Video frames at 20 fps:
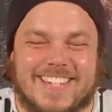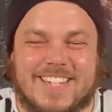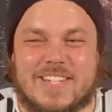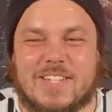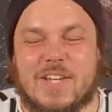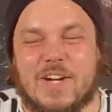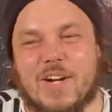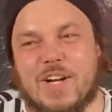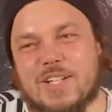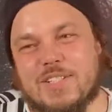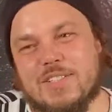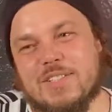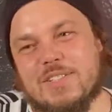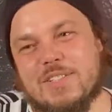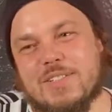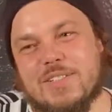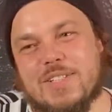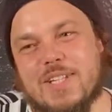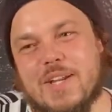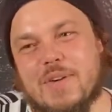Yeah.
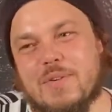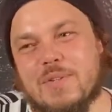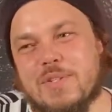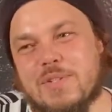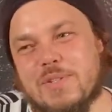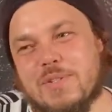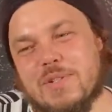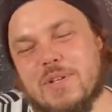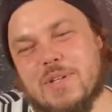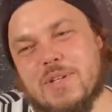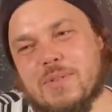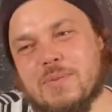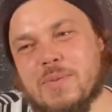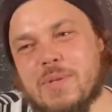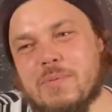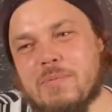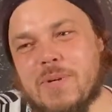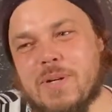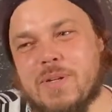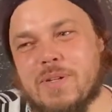So that was
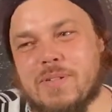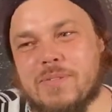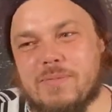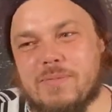where my